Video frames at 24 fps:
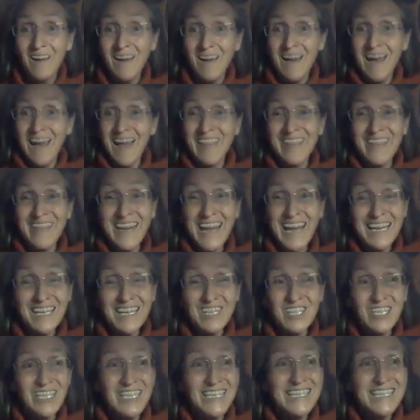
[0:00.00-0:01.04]
And that
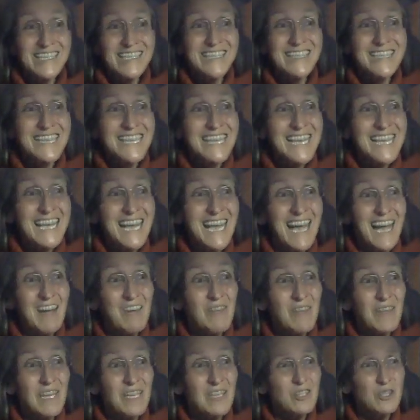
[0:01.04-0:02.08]
actually seeing how
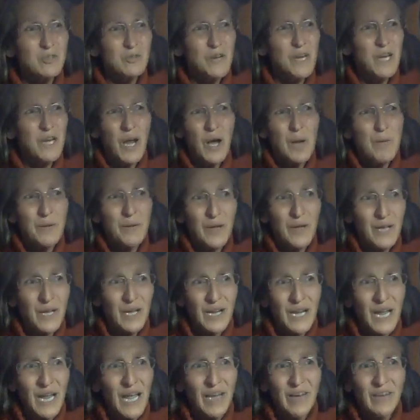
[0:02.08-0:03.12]
they join up and
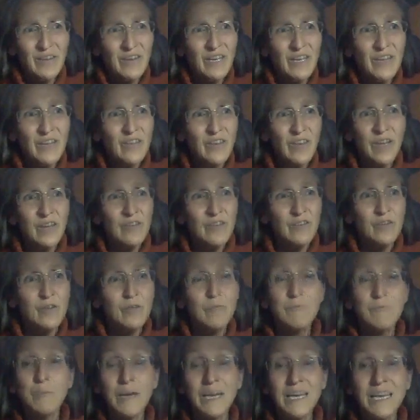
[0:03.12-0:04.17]
connect is
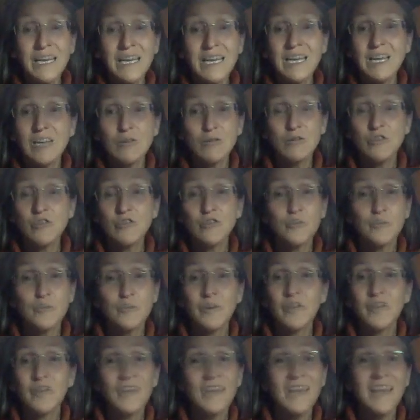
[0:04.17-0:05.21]
completely crucial,
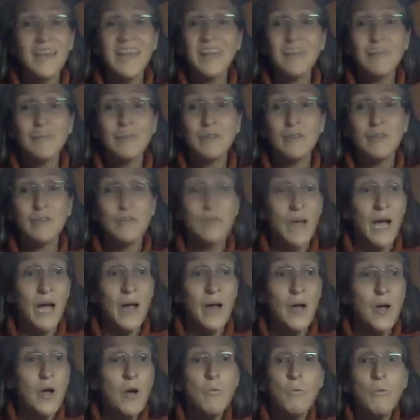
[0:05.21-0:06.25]
because unless we do that,
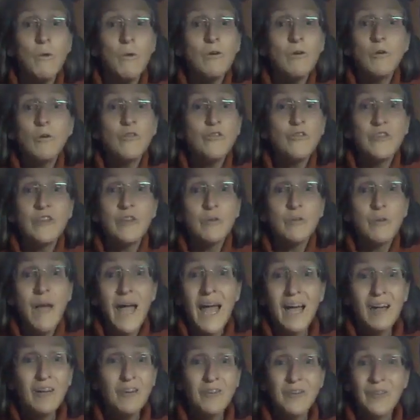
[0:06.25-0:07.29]
we're all still
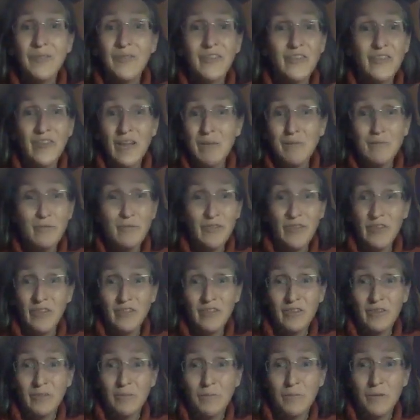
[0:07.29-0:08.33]
held in the same
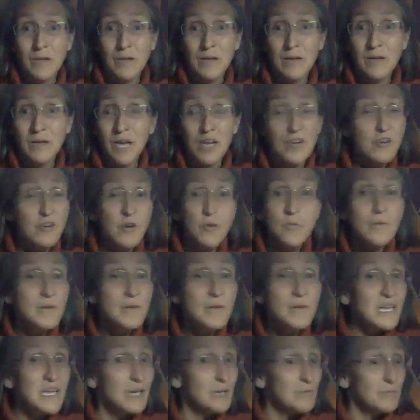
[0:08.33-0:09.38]
system and
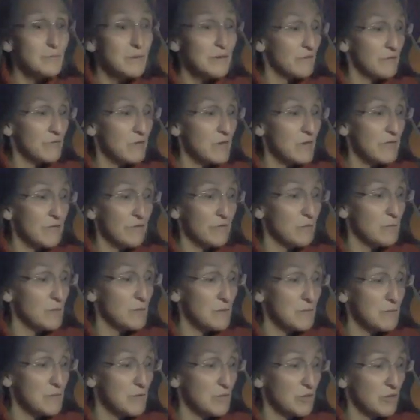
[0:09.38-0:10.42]
nobody can be free from
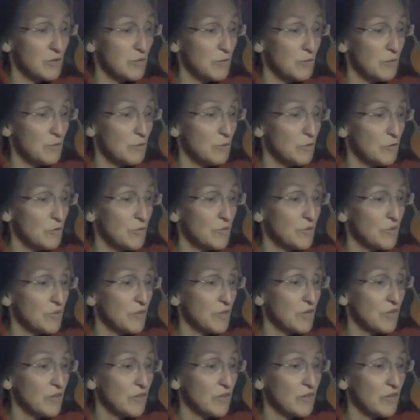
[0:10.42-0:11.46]
it because we're all just.